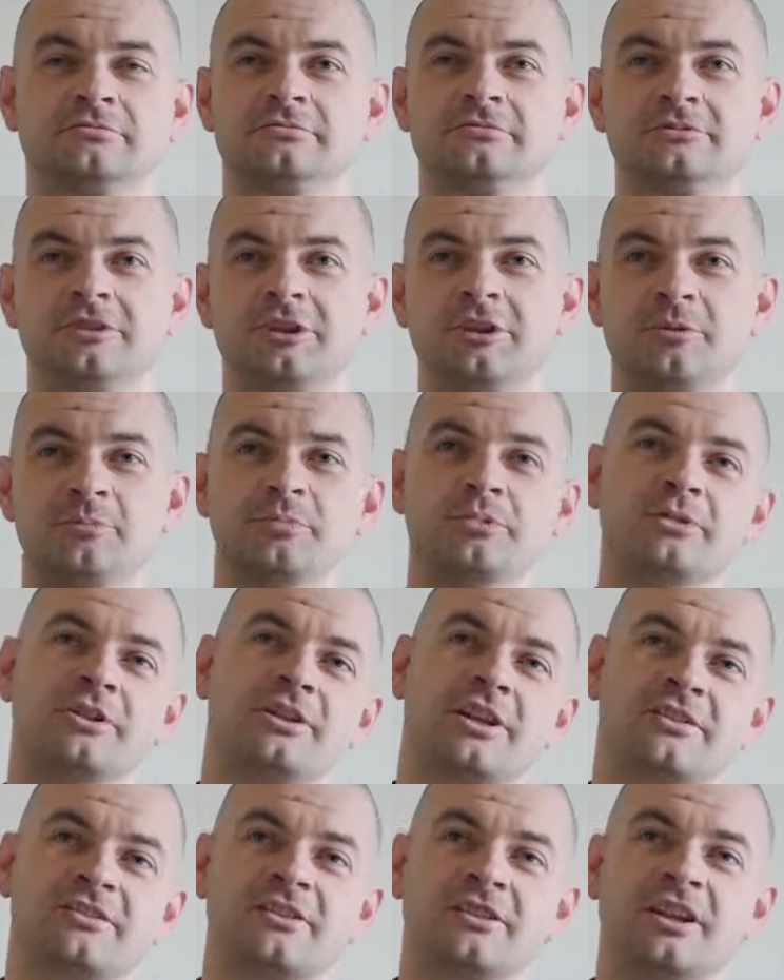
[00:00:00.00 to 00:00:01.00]
And the Buddha
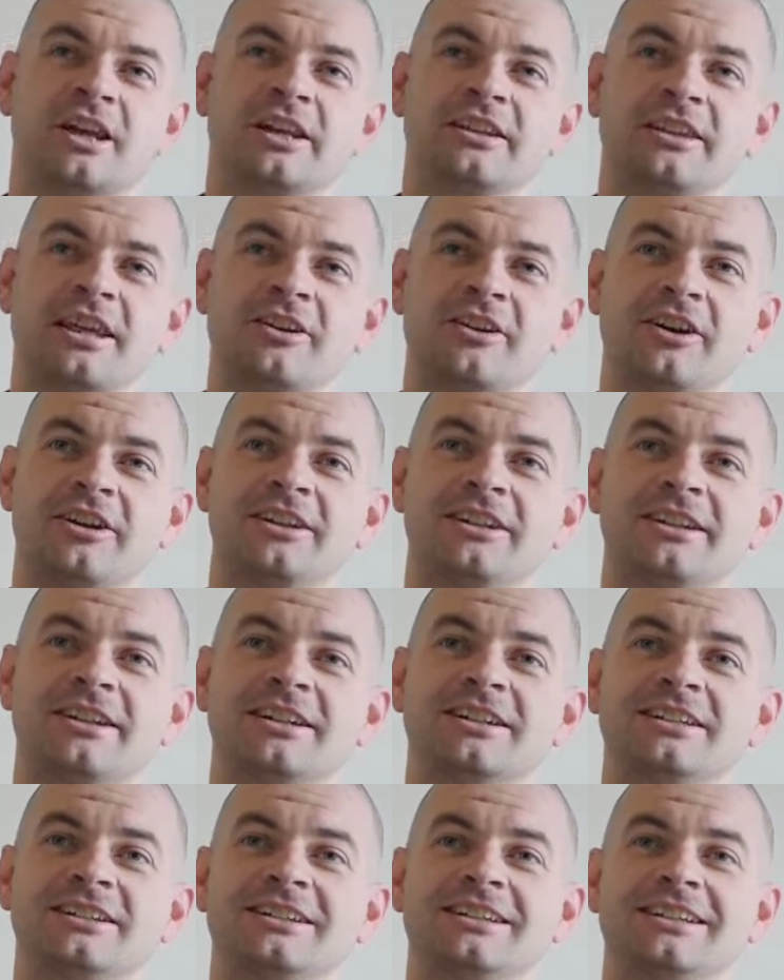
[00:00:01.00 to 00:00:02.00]
doesn't like that idea,
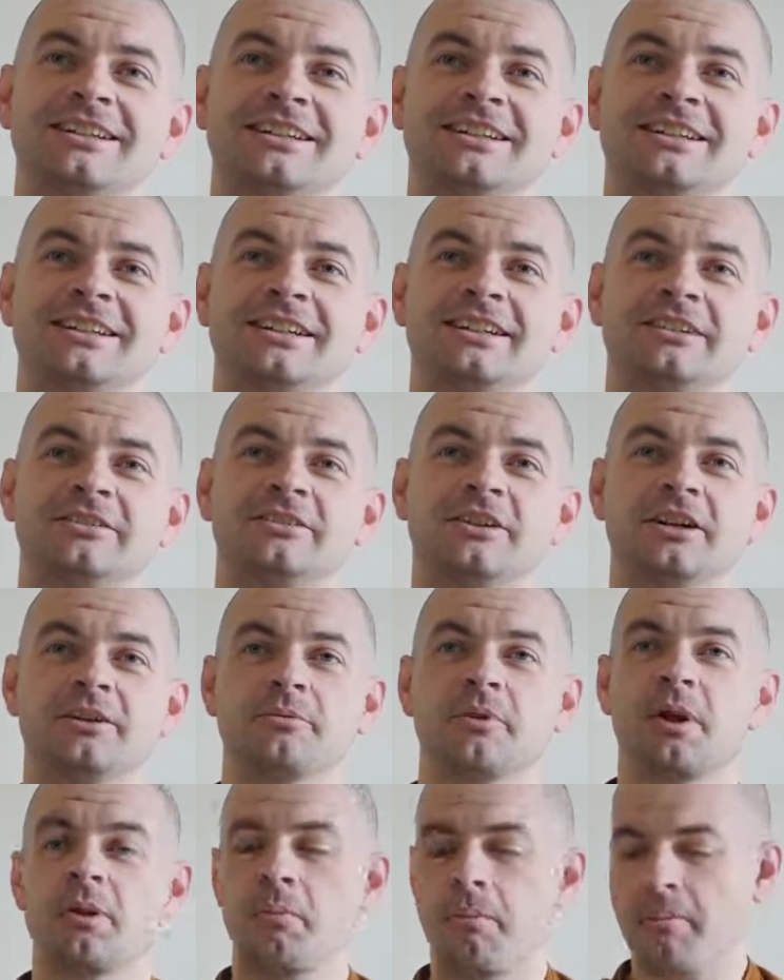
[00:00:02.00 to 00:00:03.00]
right?
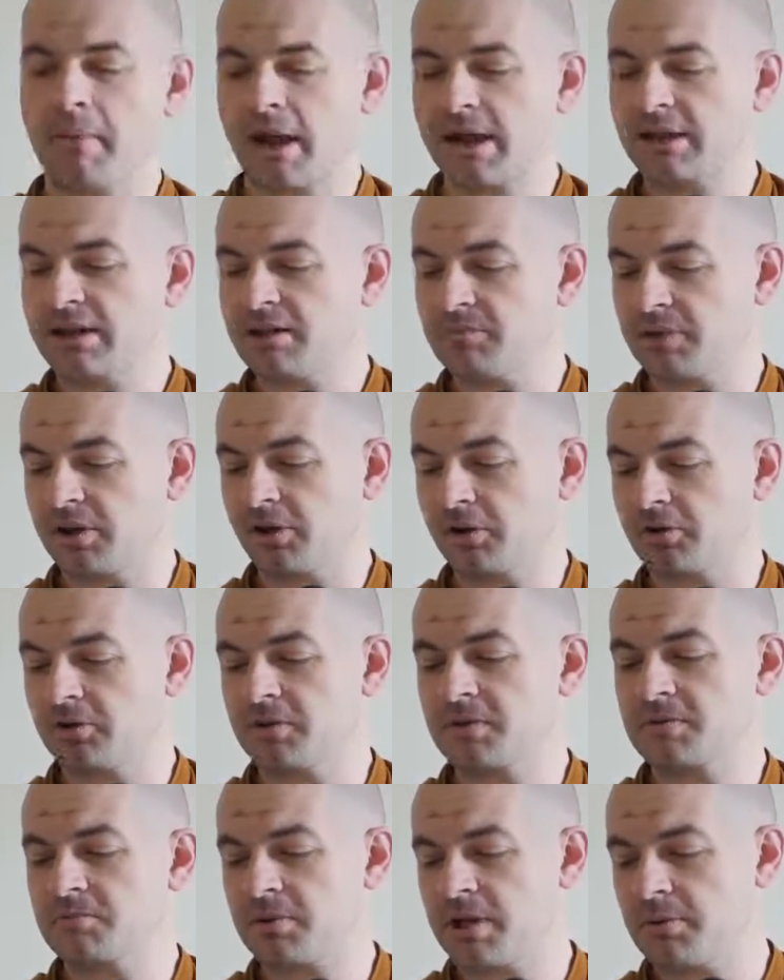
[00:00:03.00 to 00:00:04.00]
Mainly
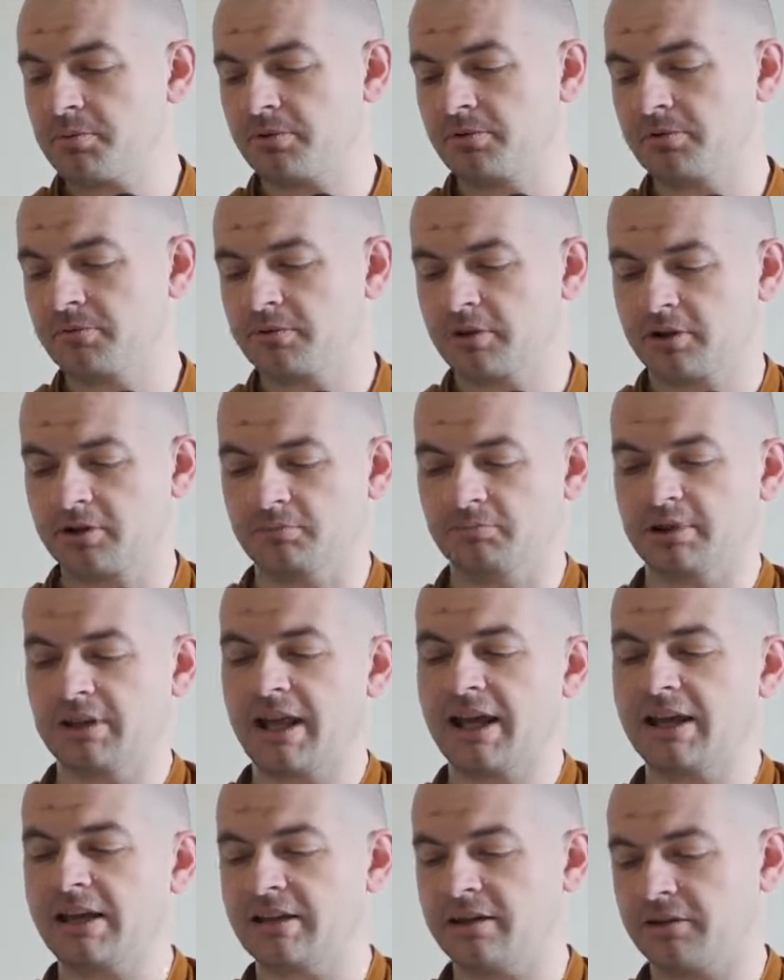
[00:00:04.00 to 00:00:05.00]
because people
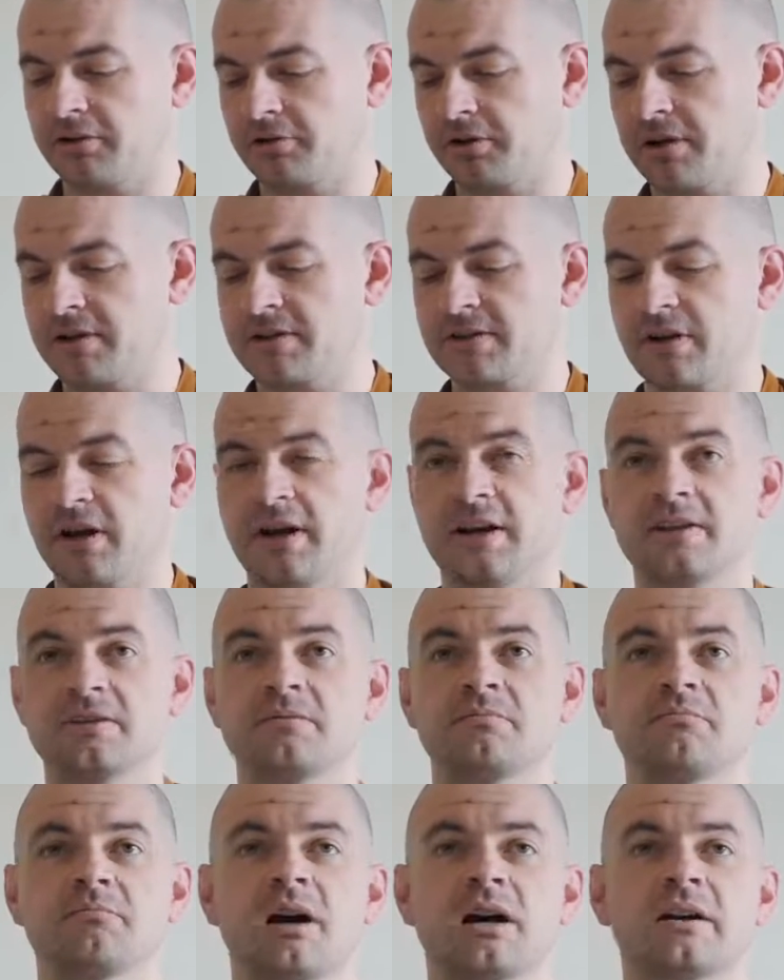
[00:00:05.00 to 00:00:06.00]
complain and criticise
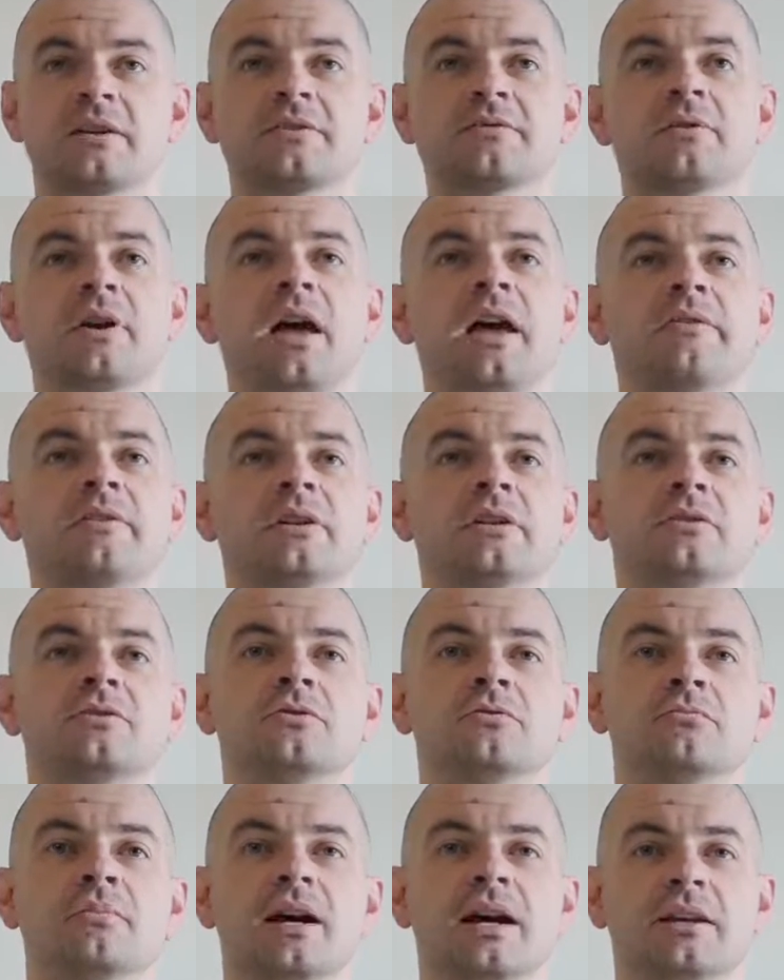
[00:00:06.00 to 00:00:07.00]
monks for having
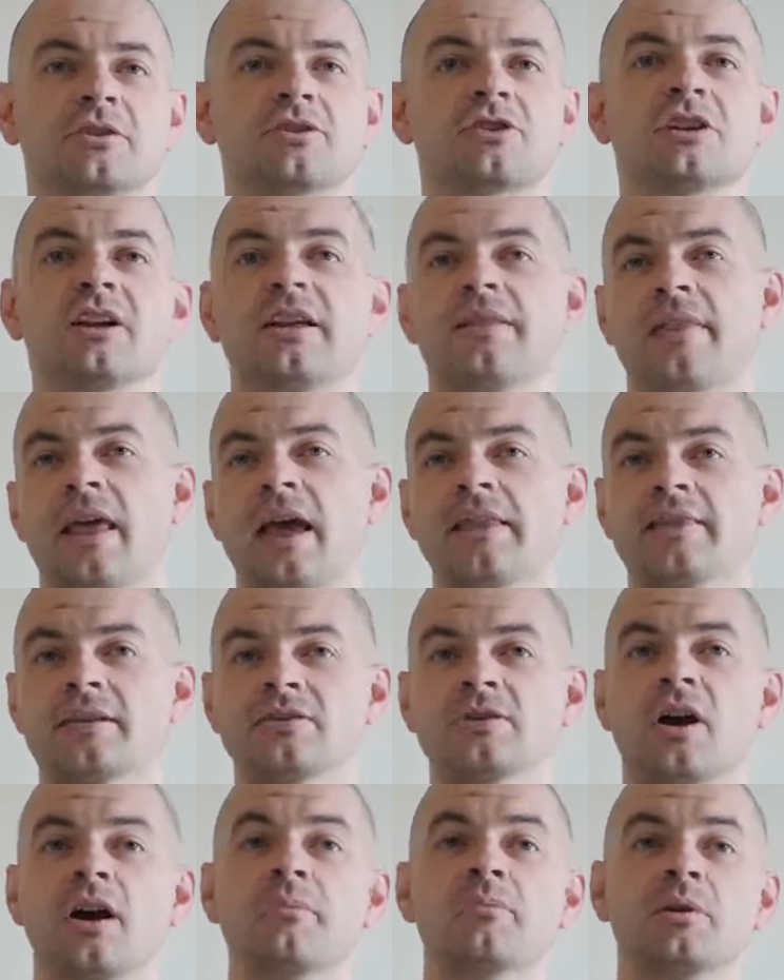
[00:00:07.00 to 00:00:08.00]
too much. At the
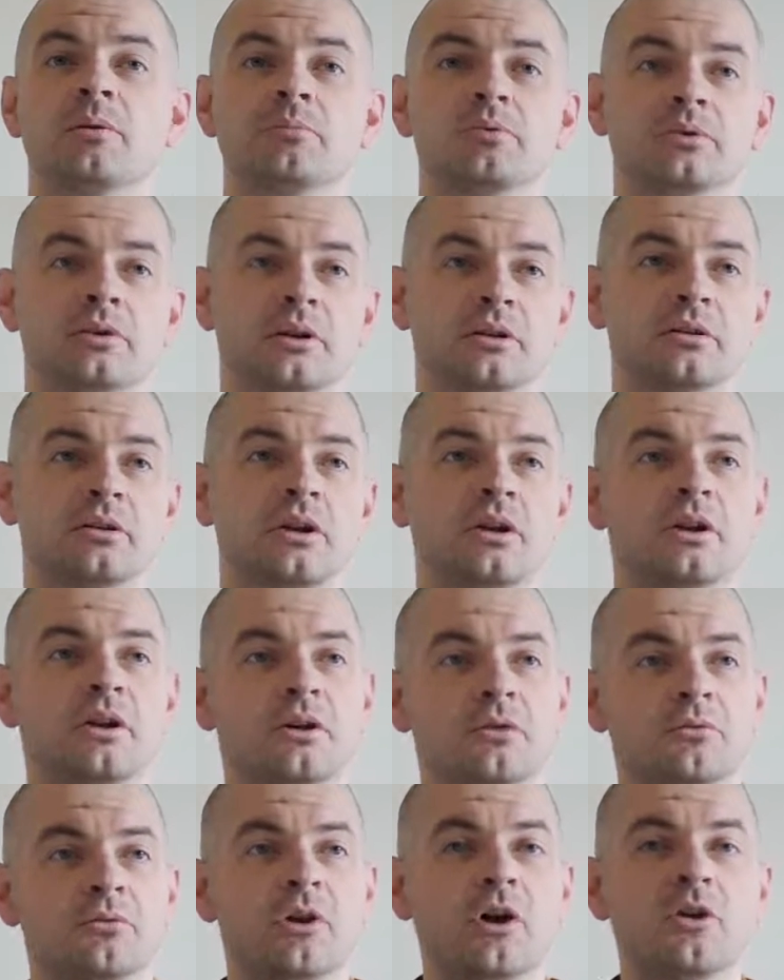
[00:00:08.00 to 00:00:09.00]
time of the Buddha,
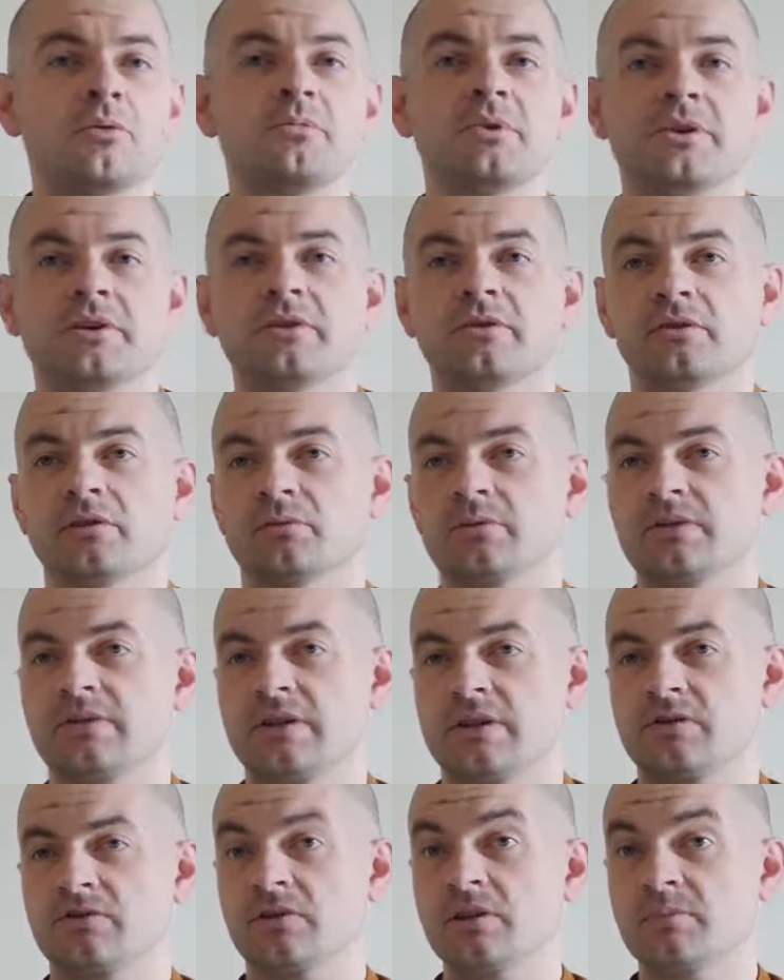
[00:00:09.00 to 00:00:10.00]
robe material was
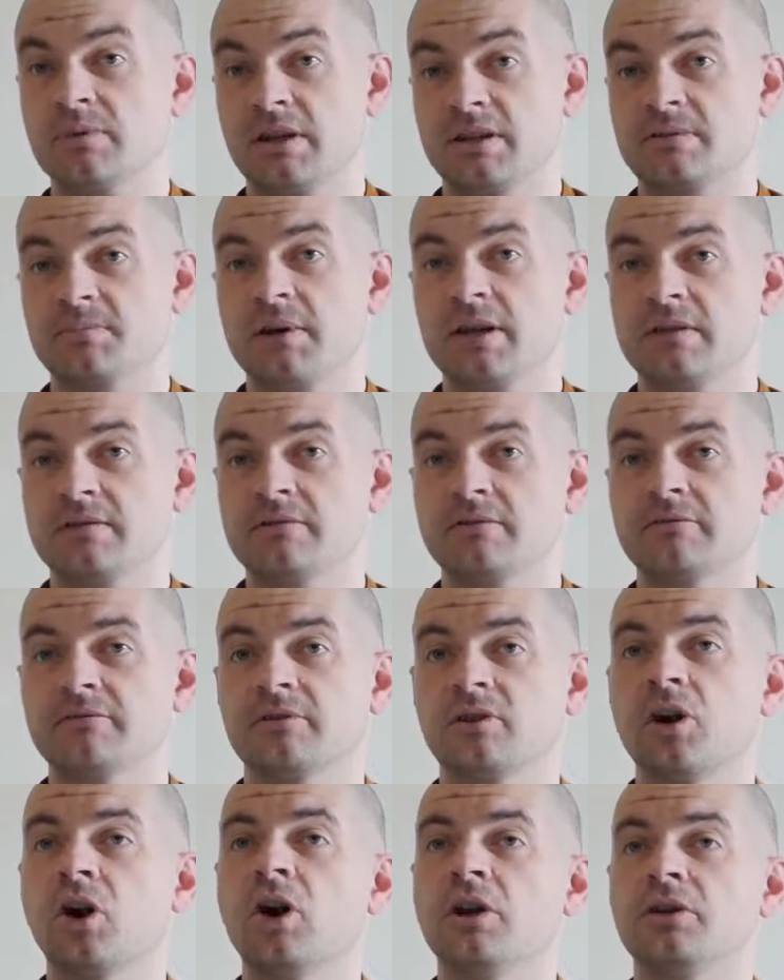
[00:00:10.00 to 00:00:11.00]
extremely expensive.
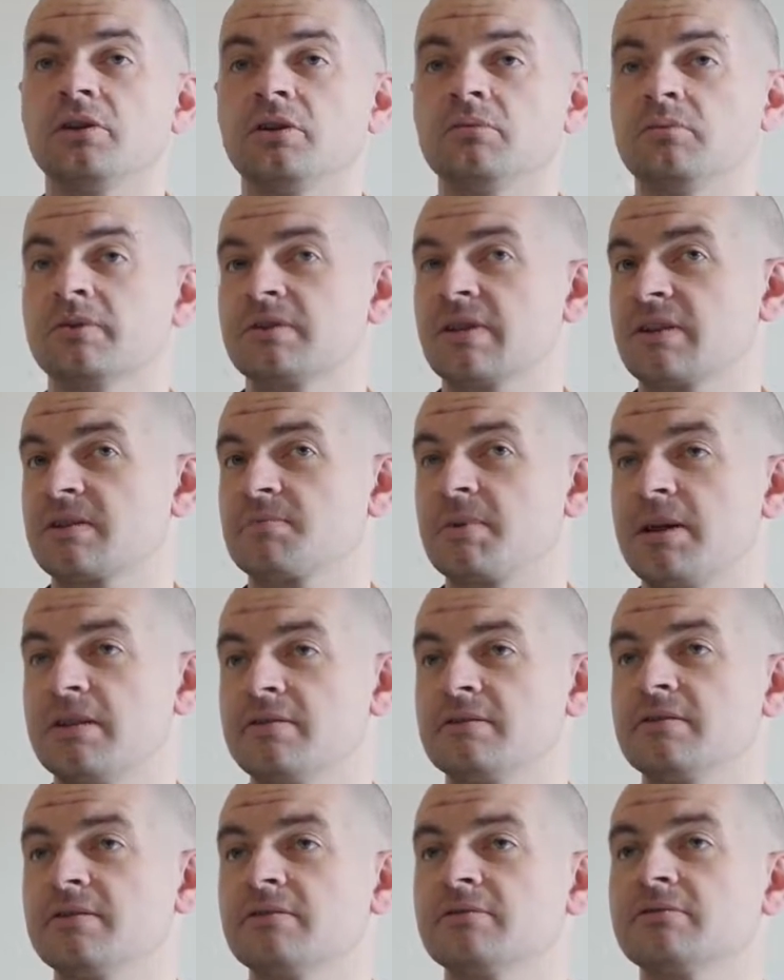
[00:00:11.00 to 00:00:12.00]
Cotton was
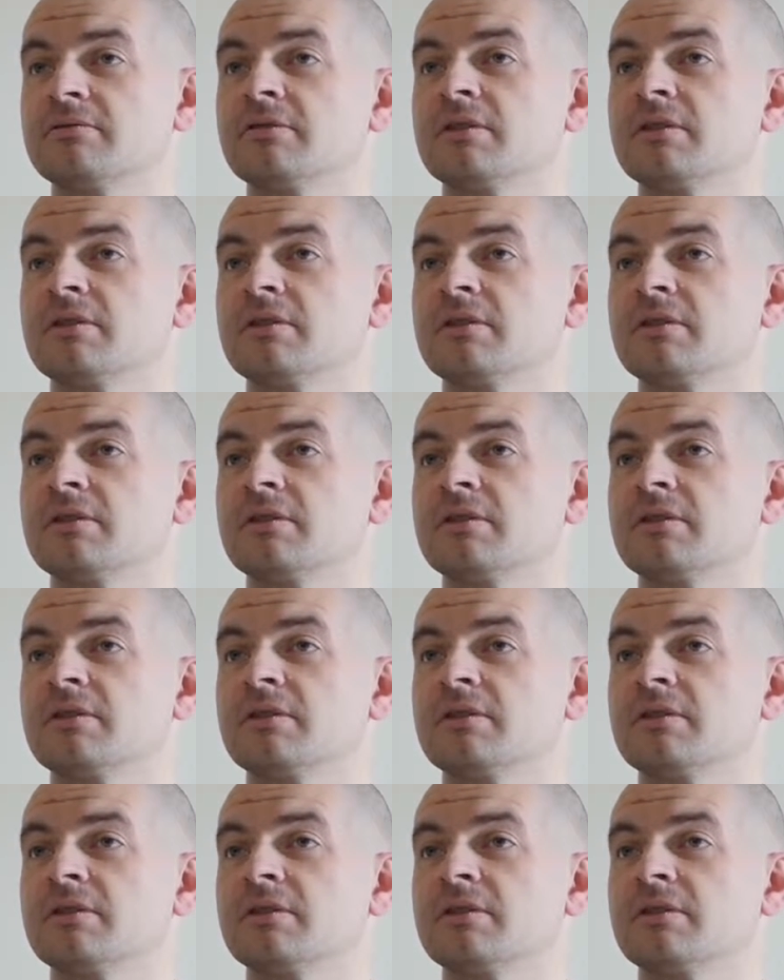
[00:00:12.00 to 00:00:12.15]
expensive.